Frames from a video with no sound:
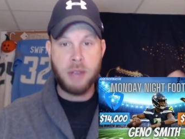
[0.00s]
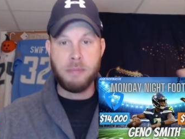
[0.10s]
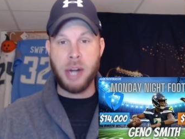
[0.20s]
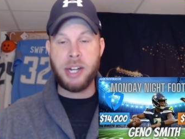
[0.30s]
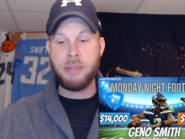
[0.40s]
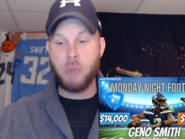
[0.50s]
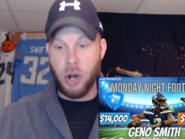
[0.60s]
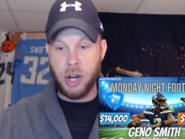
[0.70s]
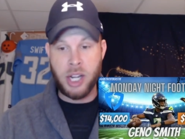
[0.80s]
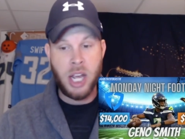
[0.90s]
Monday
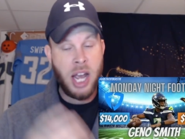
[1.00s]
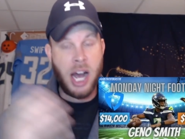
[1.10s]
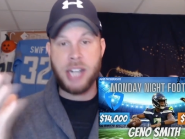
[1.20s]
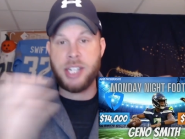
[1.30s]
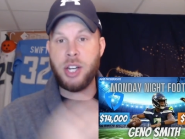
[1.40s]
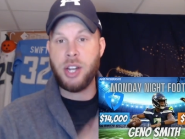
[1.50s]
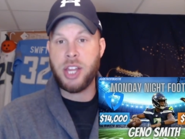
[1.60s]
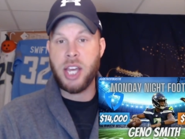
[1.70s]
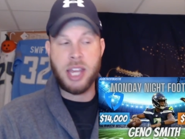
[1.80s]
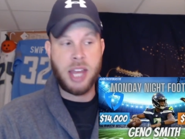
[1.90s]
morning, I didn't
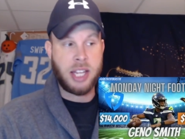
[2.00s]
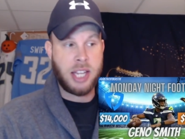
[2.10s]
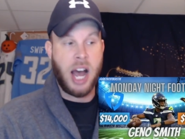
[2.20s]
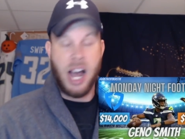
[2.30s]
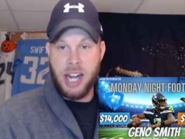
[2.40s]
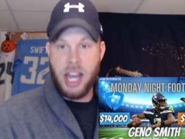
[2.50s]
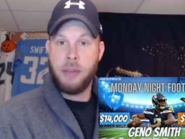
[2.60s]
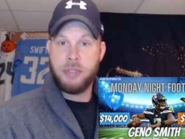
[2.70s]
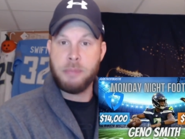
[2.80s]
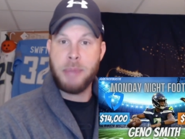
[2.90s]
think that uh, I'd
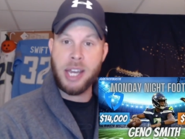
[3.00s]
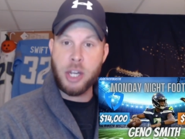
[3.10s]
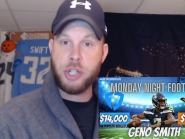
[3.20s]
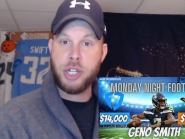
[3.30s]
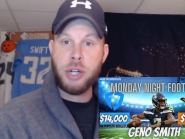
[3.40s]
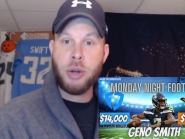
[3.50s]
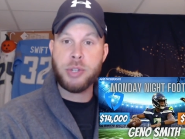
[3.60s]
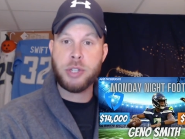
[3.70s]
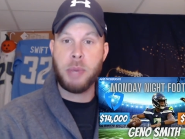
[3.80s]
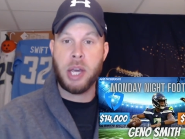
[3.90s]
have to make a Geno
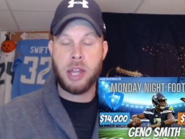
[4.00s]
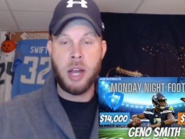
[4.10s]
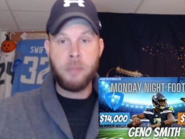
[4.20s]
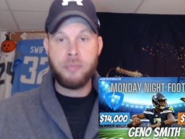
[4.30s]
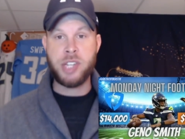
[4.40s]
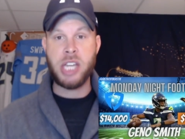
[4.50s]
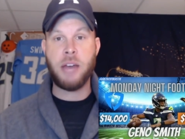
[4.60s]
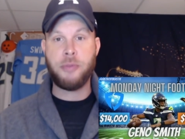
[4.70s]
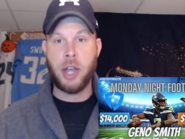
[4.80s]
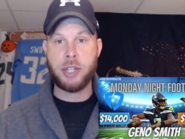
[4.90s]
Smith D
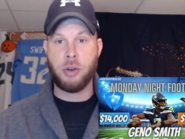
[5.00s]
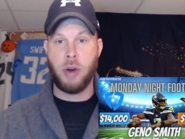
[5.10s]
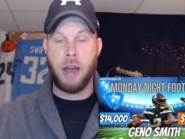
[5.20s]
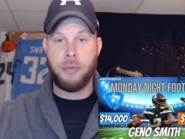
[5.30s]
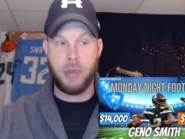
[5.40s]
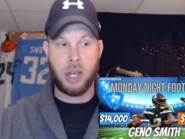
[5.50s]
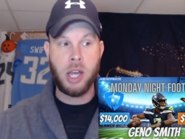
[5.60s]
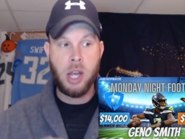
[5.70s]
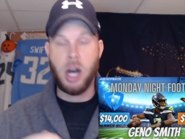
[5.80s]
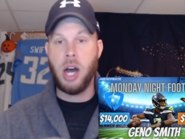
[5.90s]
F S graphic
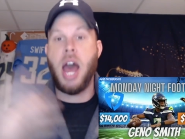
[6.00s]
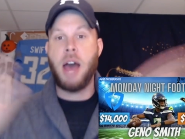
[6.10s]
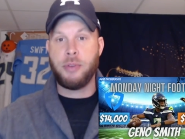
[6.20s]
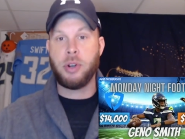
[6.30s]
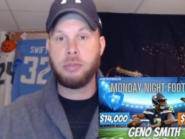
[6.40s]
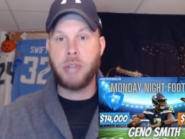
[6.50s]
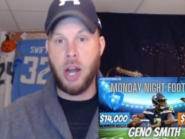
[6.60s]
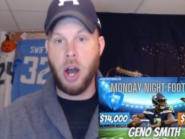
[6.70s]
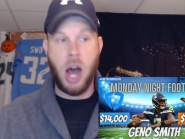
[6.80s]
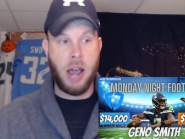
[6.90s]
uh, ever at
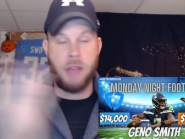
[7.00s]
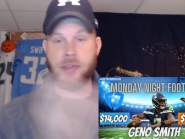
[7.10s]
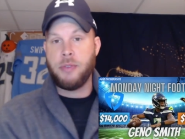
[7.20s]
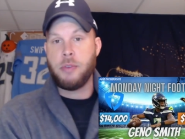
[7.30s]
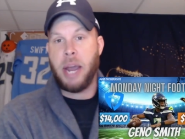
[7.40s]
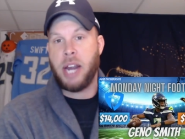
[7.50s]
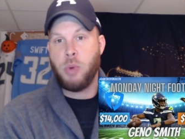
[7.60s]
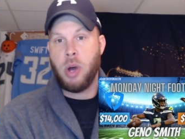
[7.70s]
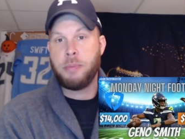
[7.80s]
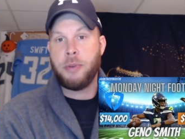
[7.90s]
all. I, I've never made
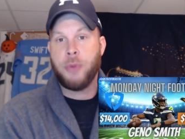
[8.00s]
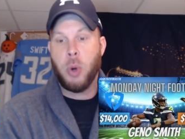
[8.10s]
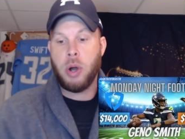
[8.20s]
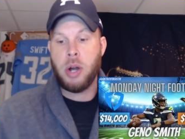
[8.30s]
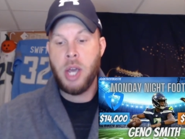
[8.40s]
one before,